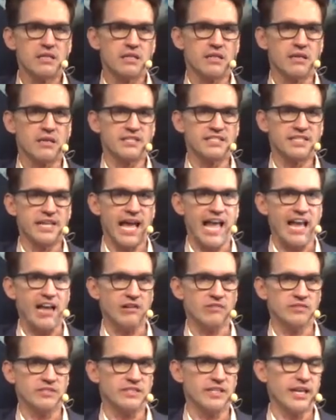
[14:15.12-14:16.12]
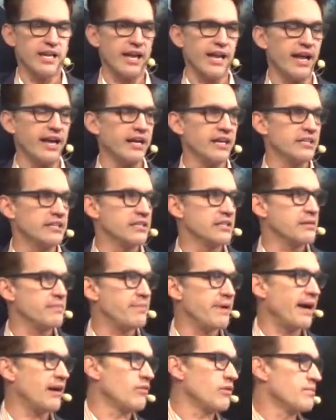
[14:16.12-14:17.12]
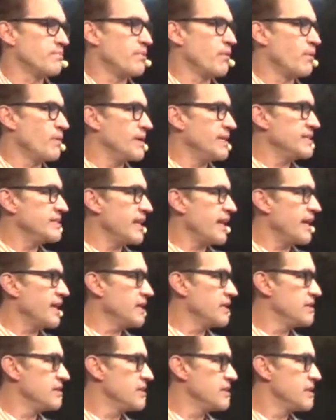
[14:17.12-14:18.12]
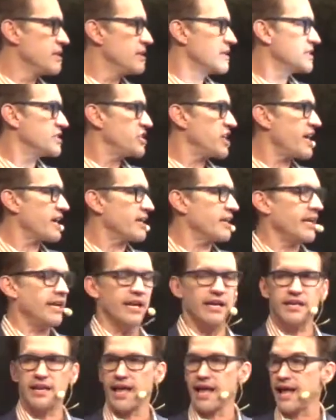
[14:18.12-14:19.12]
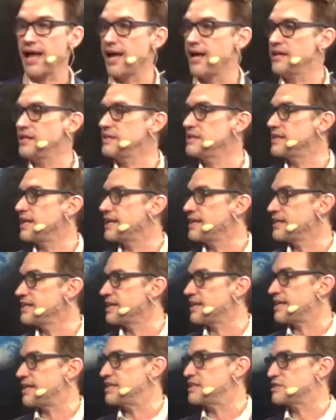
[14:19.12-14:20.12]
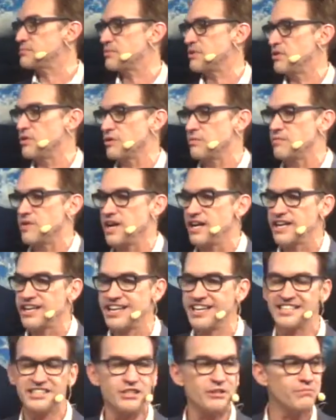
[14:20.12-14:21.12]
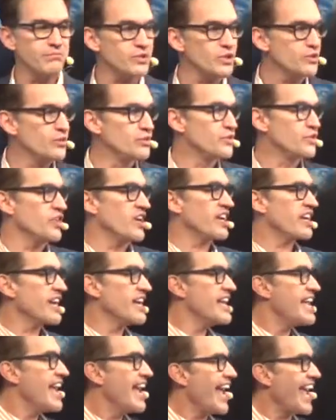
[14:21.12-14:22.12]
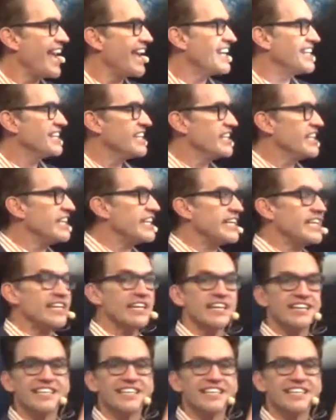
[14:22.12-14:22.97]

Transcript: the sound and the PowerPoint and the check-in and getting the kids program ready and the music and the